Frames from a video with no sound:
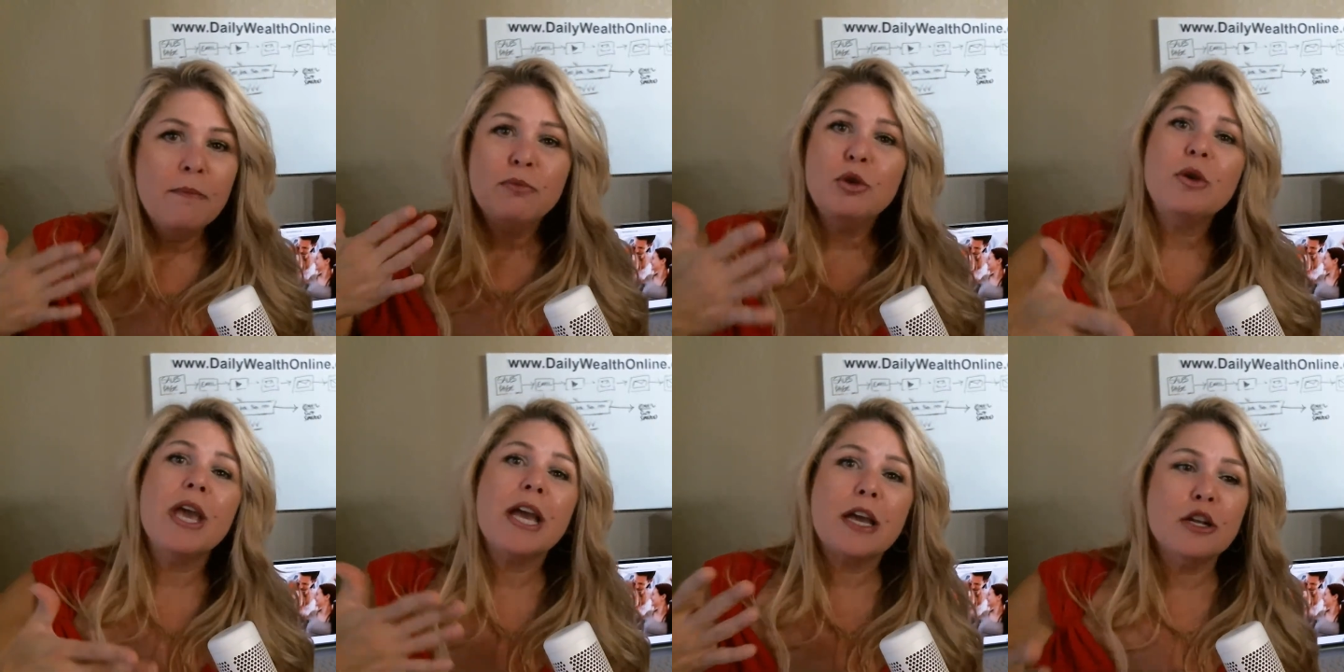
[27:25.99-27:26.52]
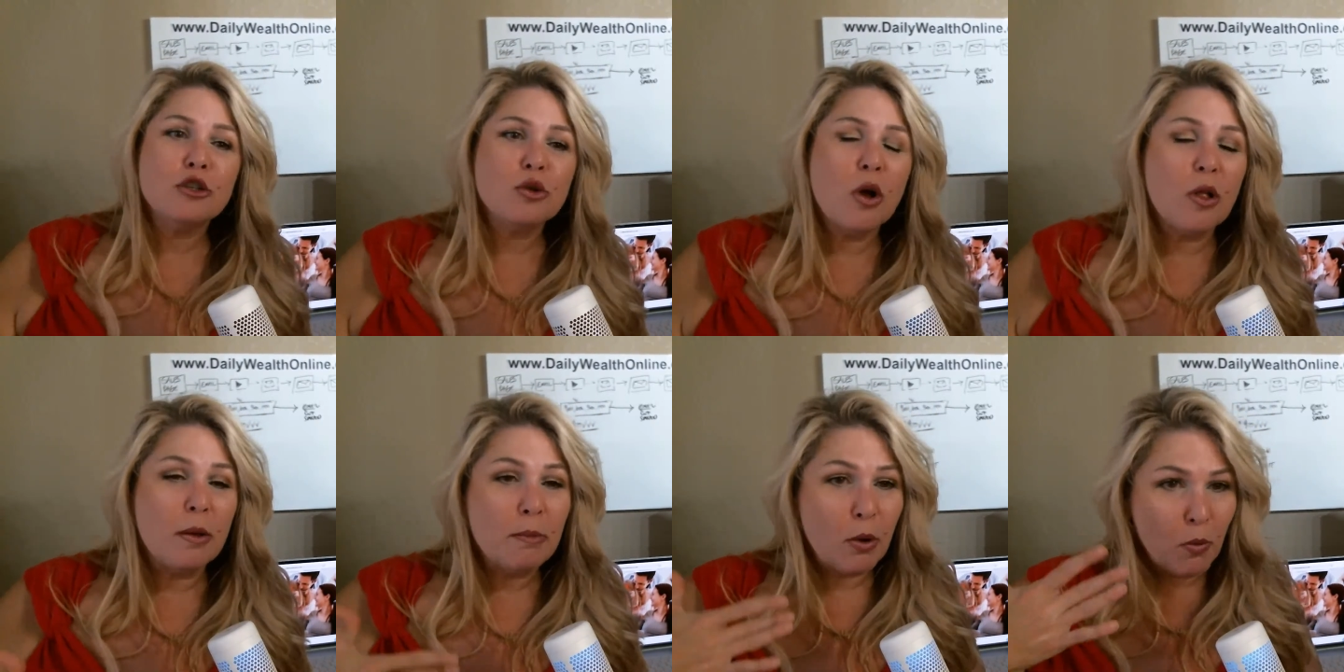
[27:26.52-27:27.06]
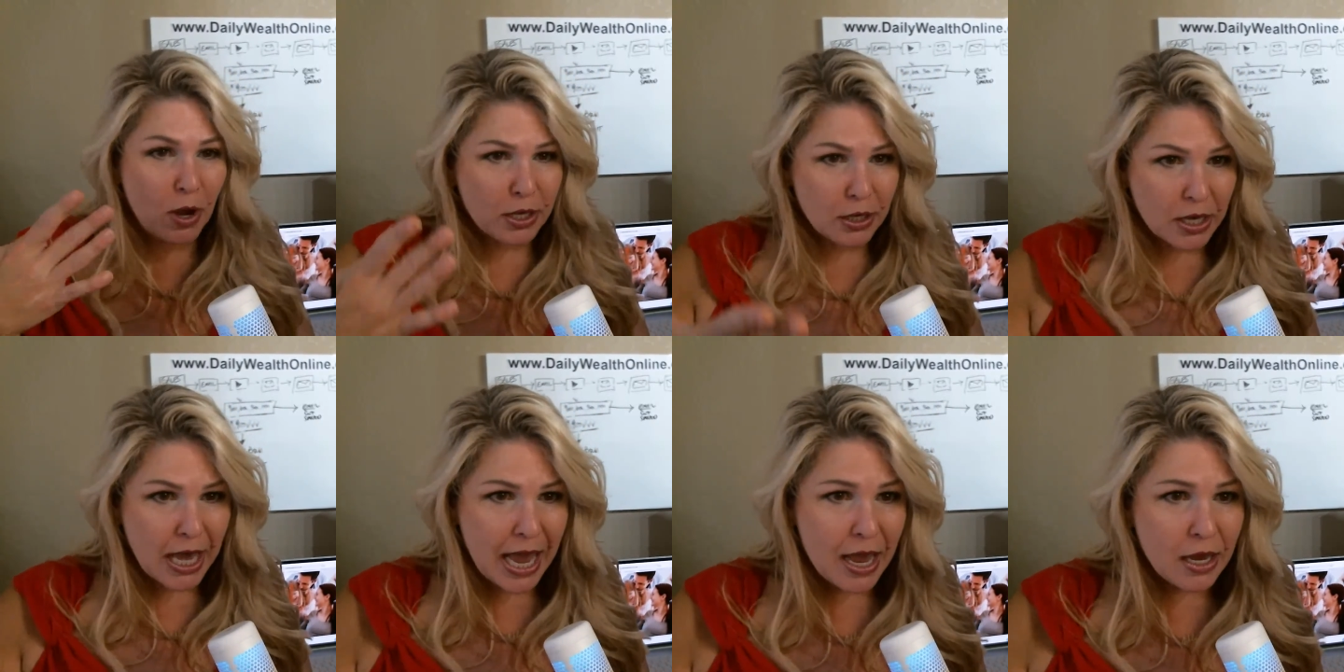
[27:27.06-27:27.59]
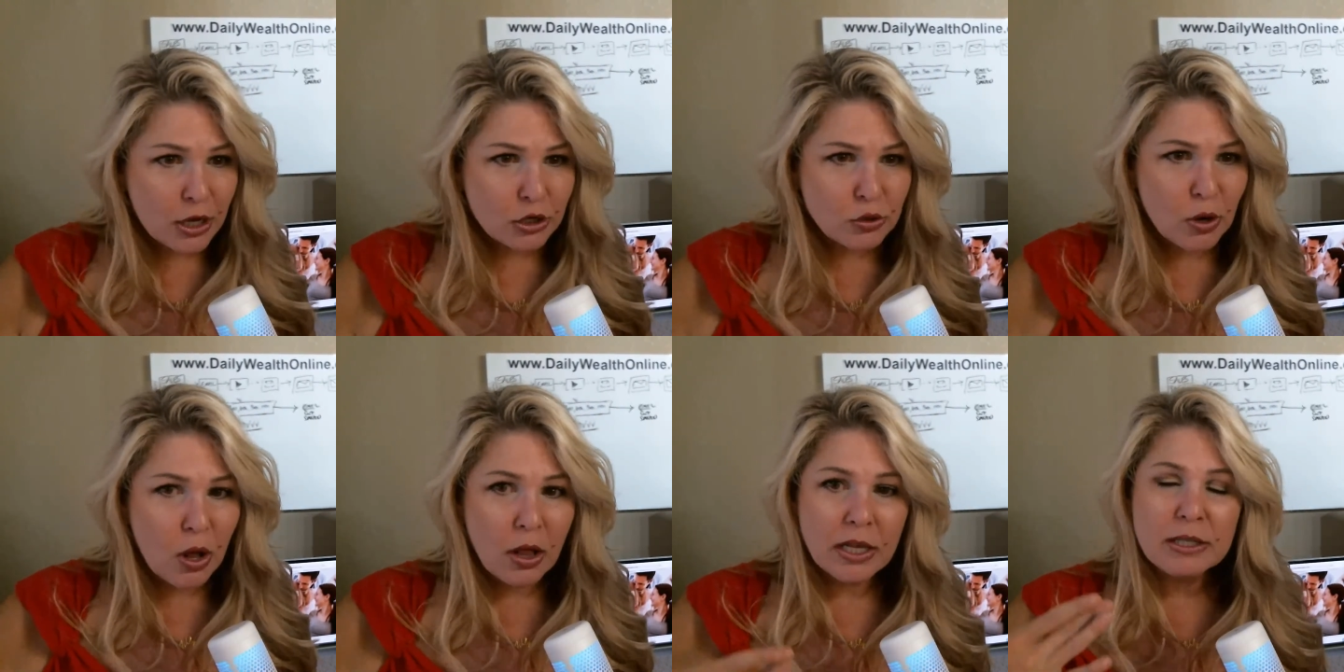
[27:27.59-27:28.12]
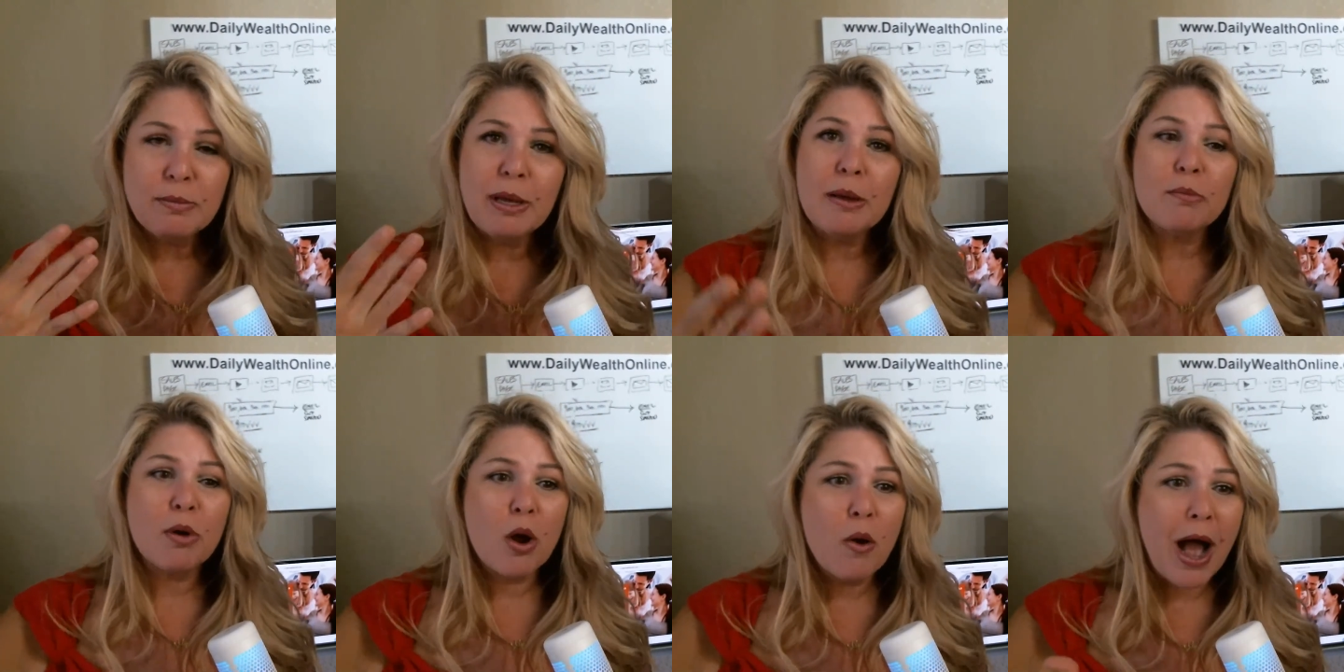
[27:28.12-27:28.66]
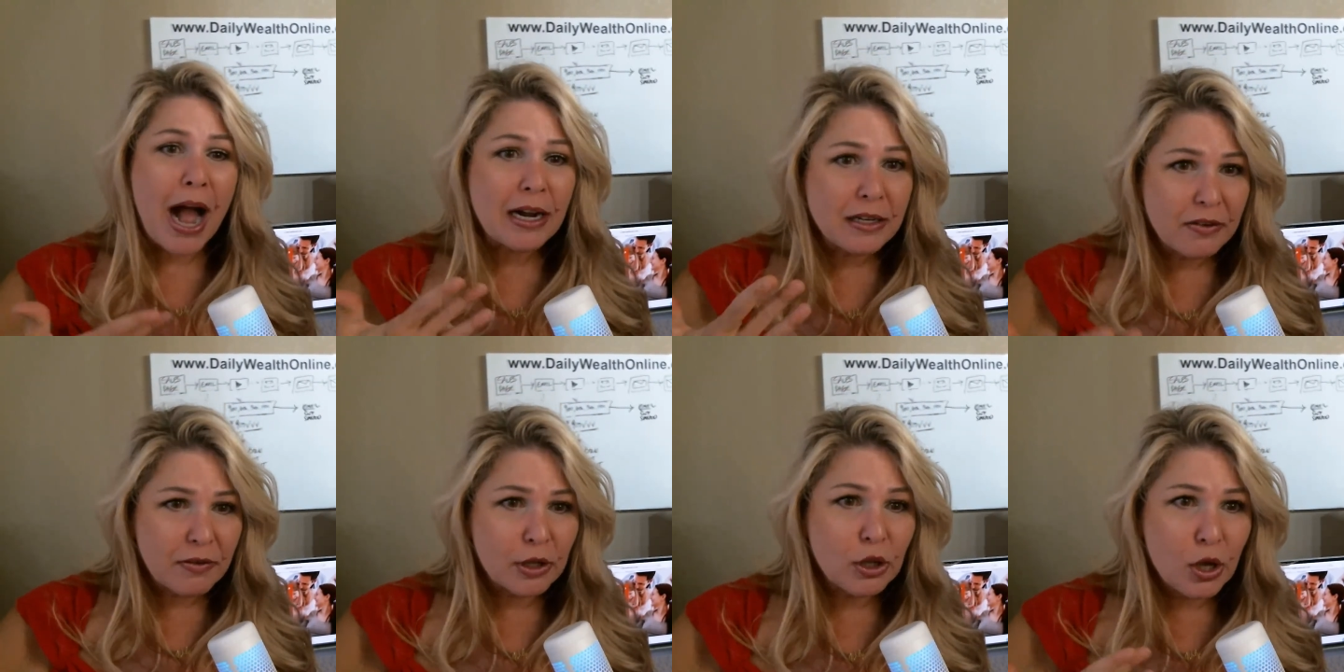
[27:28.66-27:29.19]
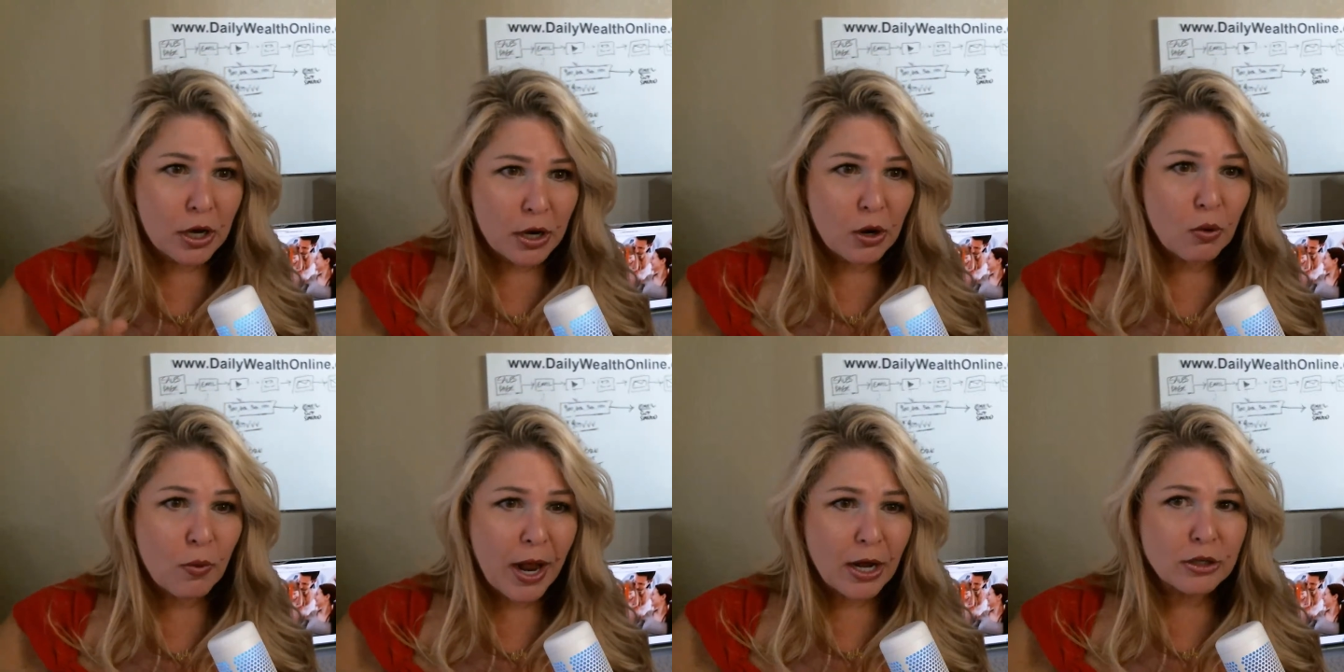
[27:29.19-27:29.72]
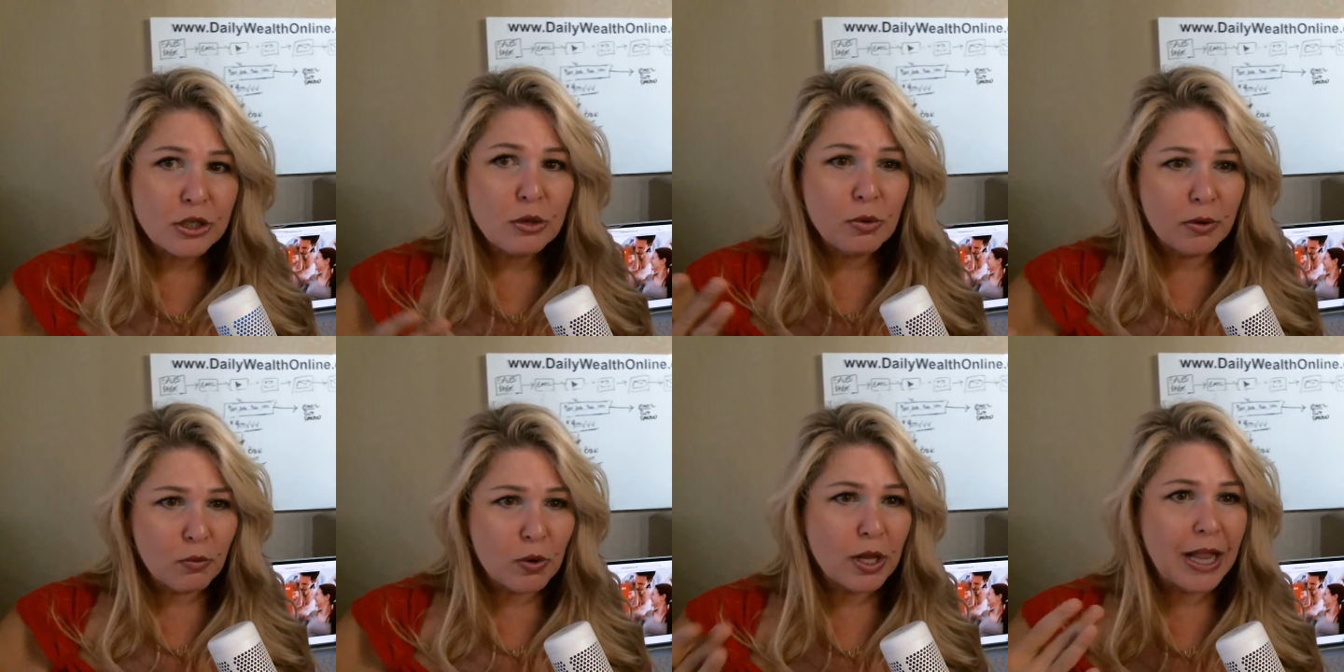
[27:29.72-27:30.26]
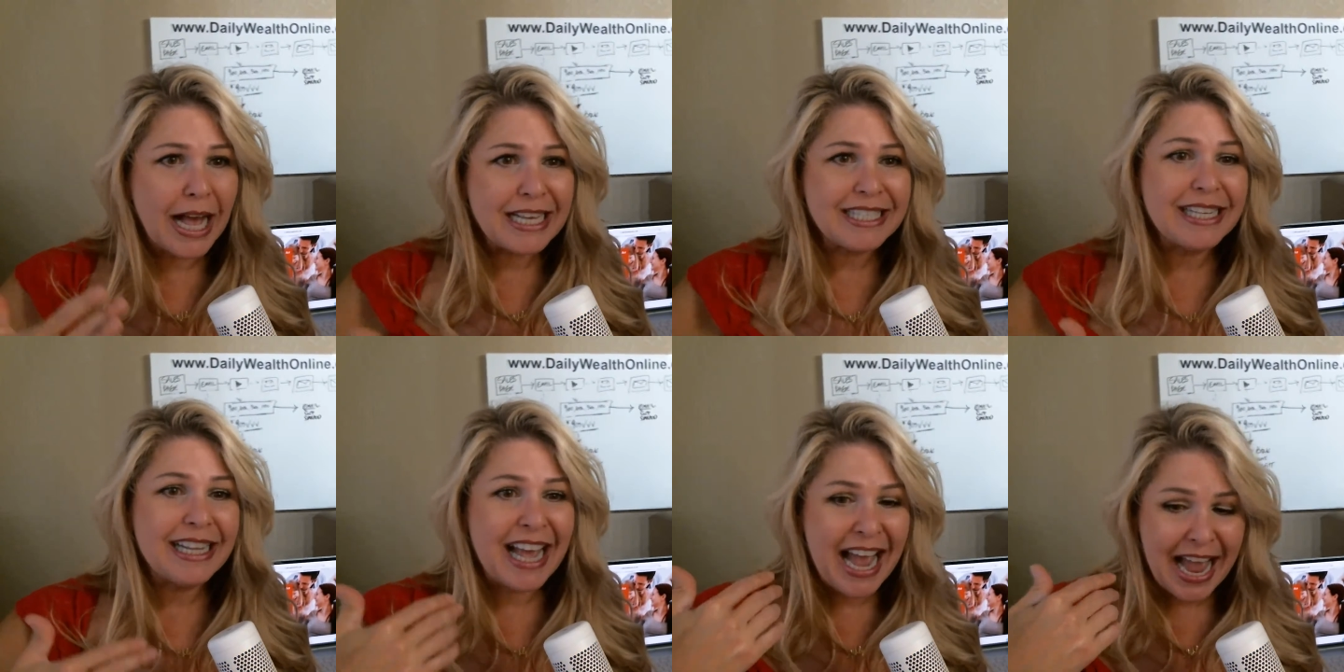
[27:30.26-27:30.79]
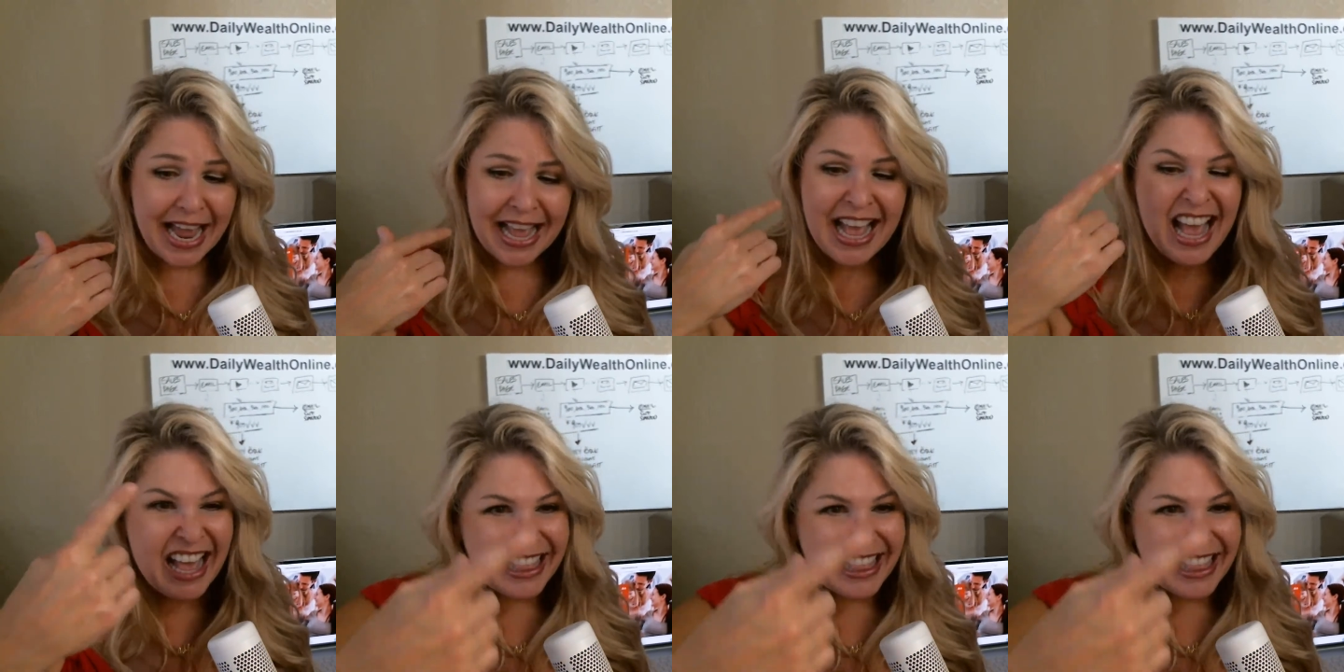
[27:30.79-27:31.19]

You can't control it. But what you can control is being proactive and looking around you and realizing that, hey,